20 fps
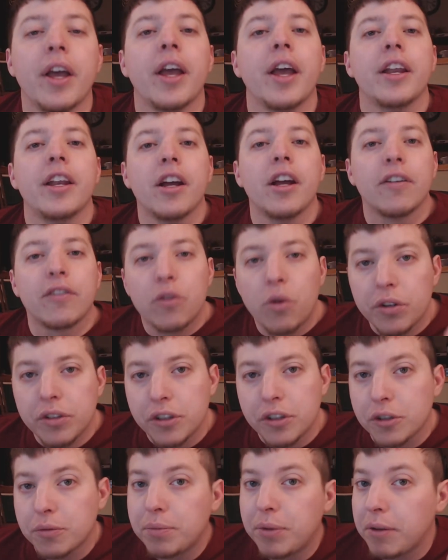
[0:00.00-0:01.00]
Now, of course,
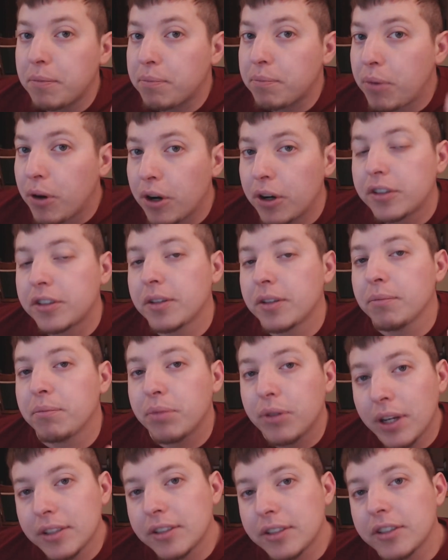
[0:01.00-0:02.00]
there's big perks and
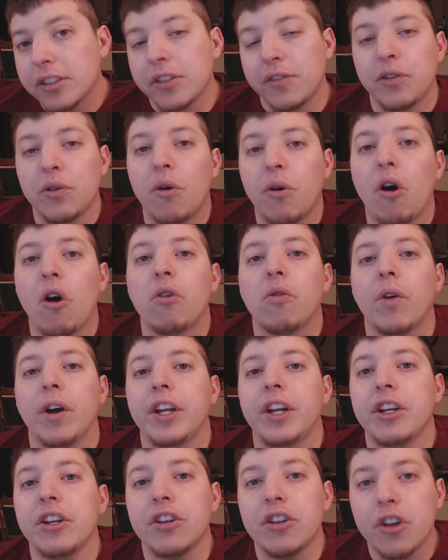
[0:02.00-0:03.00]
pluses if you
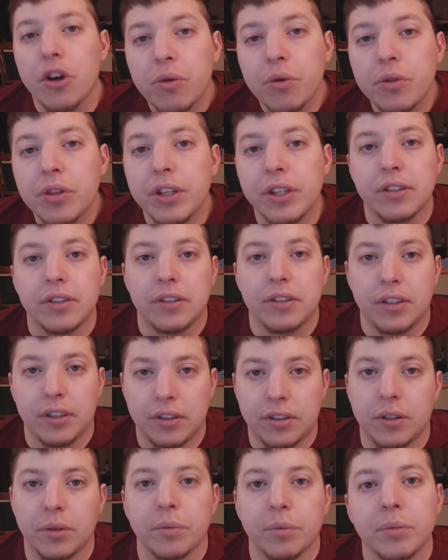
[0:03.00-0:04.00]
already know these
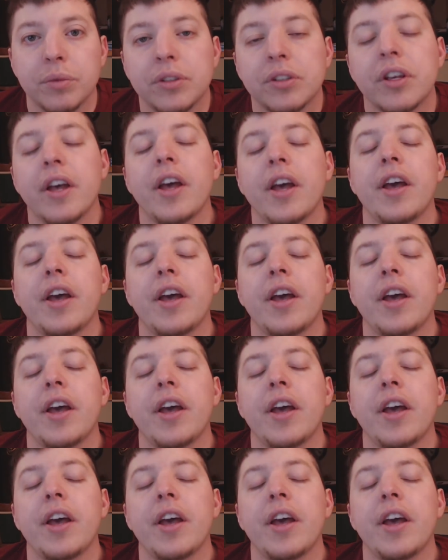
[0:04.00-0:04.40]
systems,